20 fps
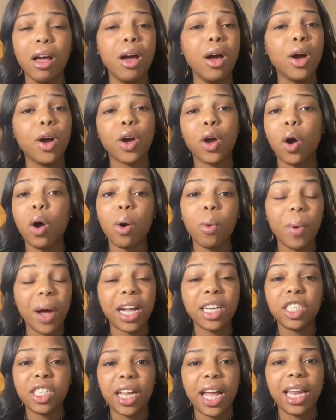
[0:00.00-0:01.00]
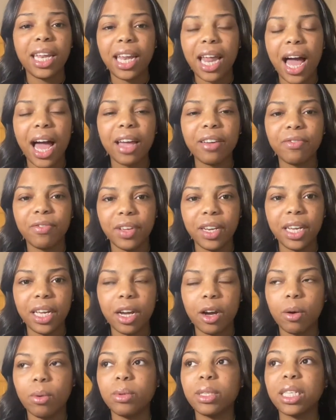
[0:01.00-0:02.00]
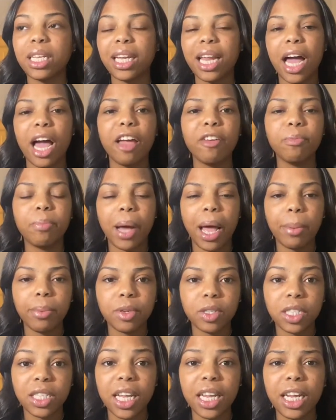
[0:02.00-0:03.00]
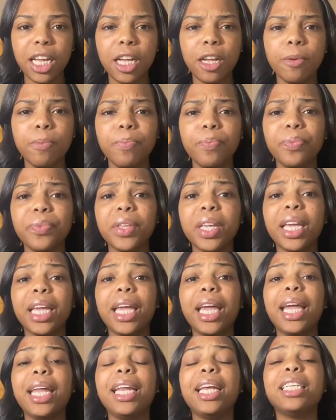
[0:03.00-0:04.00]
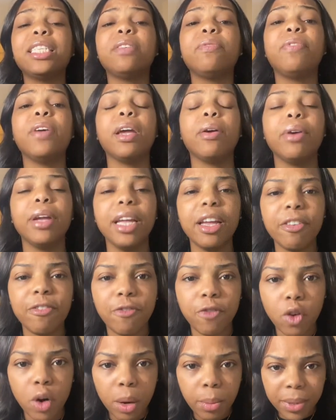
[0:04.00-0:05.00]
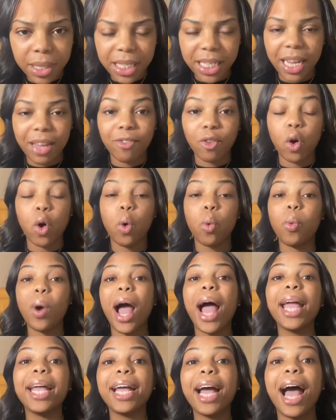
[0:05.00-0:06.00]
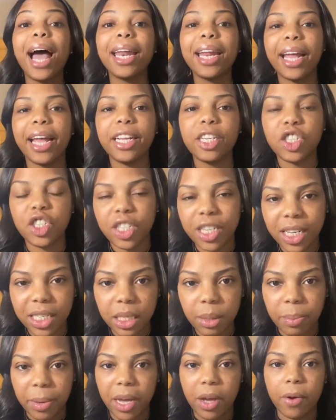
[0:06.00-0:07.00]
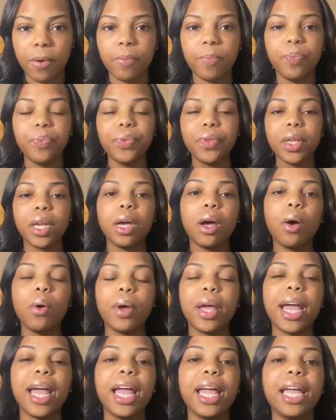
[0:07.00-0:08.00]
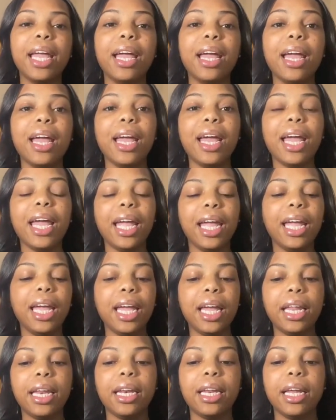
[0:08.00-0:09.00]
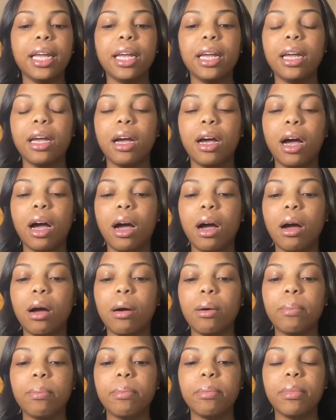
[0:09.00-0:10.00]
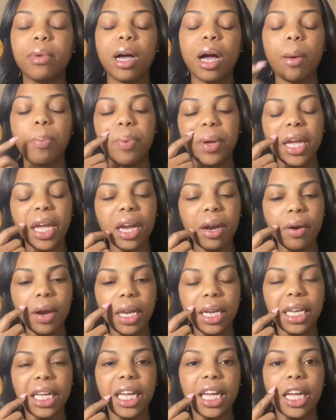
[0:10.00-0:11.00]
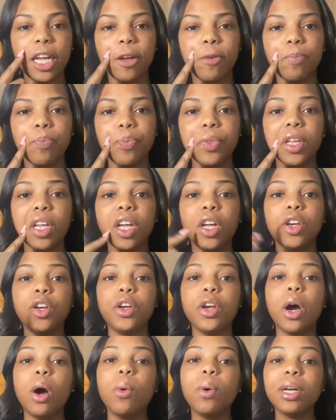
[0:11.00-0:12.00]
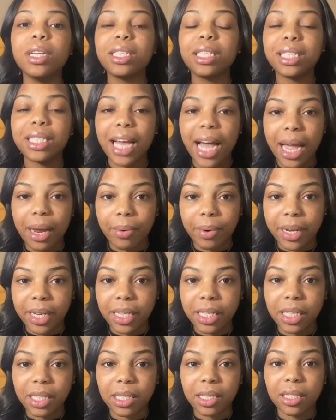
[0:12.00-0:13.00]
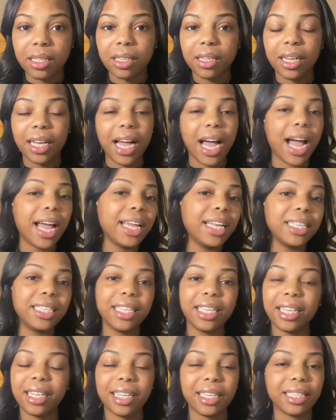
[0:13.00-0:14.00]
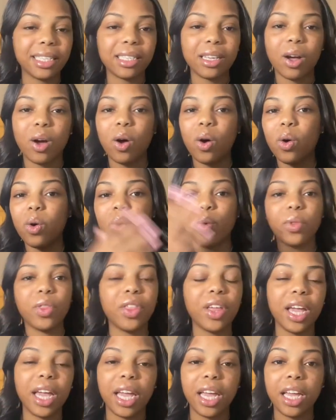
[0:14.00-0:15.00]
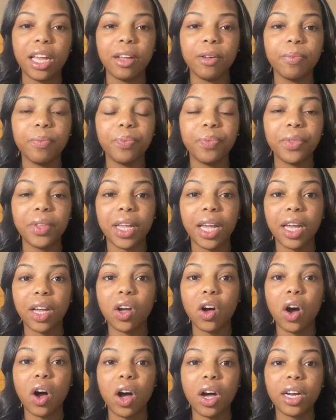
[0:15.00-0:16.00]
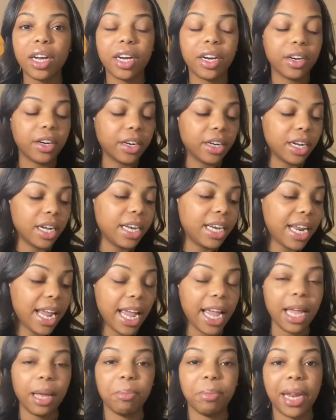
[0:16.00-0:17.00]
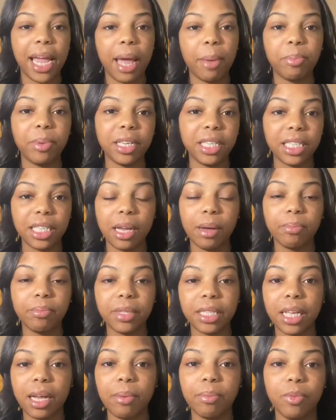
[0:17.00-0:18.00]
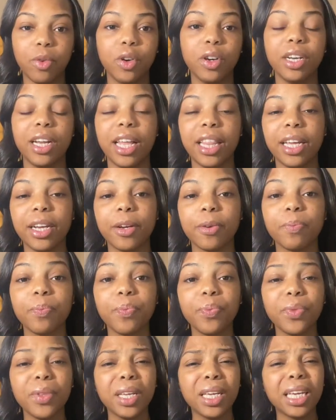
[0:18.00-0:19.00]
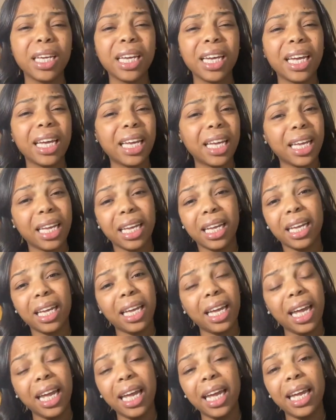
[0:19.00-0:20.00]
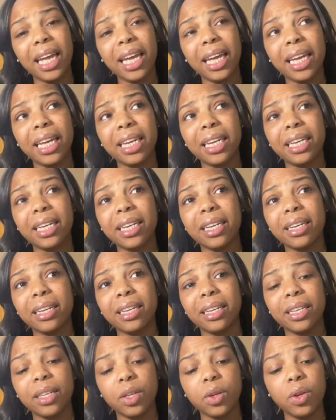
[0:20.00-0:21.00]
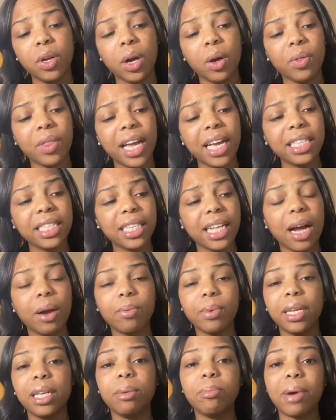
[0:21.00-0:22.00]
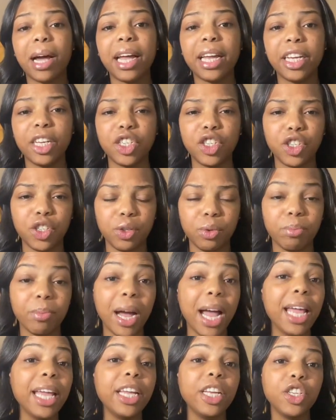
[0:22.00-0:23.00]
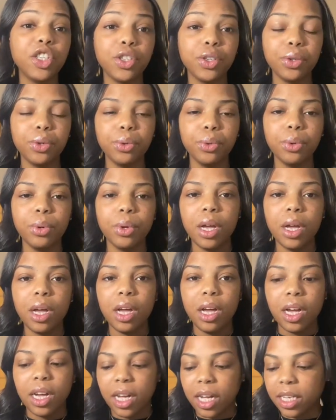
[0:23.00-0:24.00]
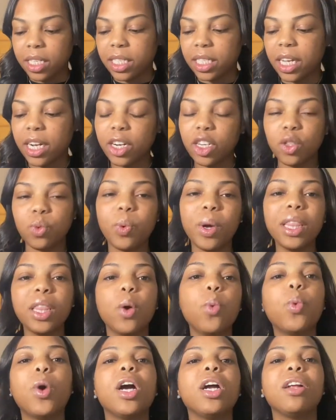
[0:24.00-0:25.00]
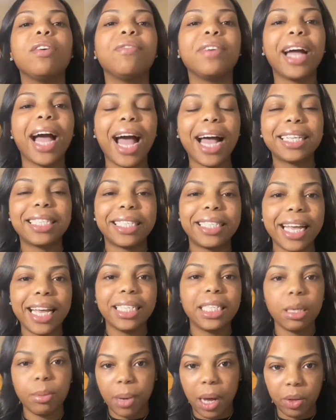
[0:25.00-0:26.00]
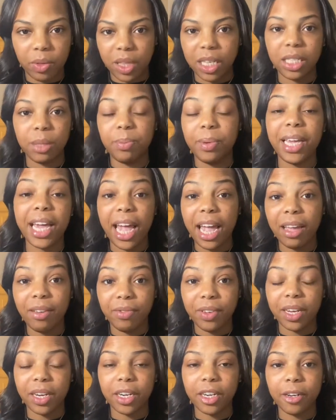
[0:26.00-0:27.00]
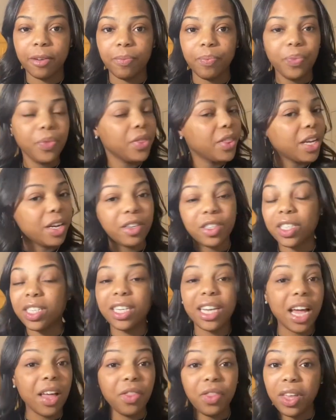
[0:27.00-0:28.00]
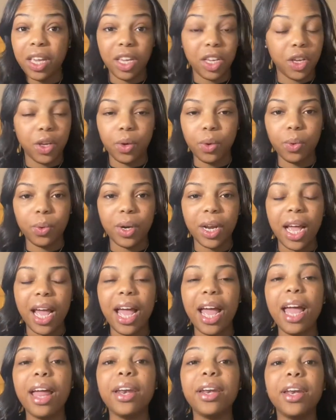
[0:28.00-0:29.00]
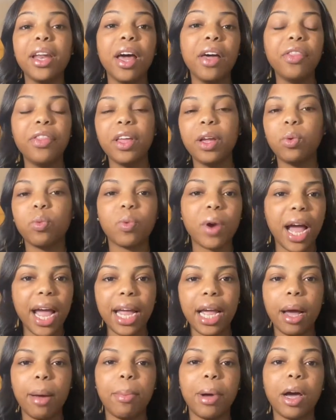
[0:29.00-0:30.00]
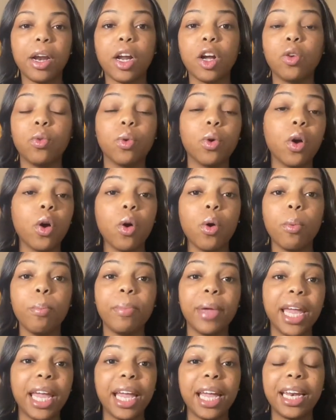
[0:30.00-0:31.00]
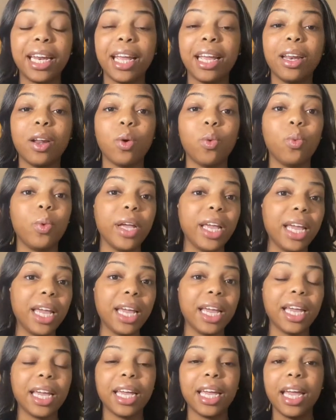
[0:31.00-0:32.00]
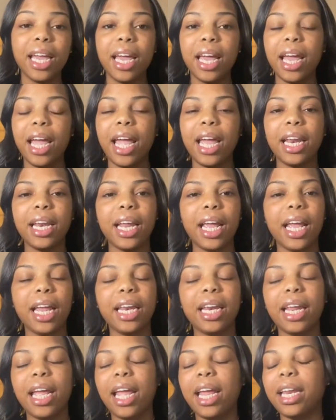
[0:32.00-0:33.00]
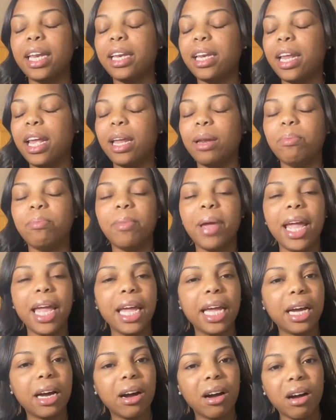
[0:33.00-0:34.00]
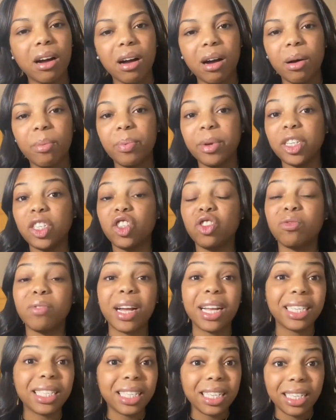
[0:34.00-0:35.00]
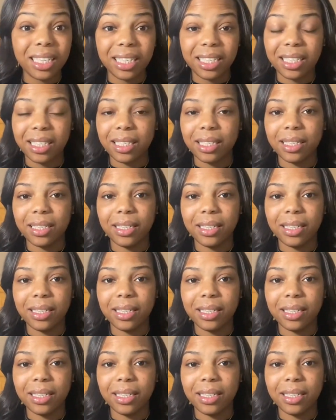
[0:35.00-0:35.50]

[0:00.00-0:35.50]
go and watch that live video. It was a live Bible study and it's very informative on why God hates Jezebel. Okay. And apparently Noah Cyrus got into this whole thing and called her a name, nappy something, something or another. And, you know, that's not really my issue. My issue concerns what the Word of God says about this behavior. There's nothing cute and nothing right about a grown man in a wig and makeup and dresses.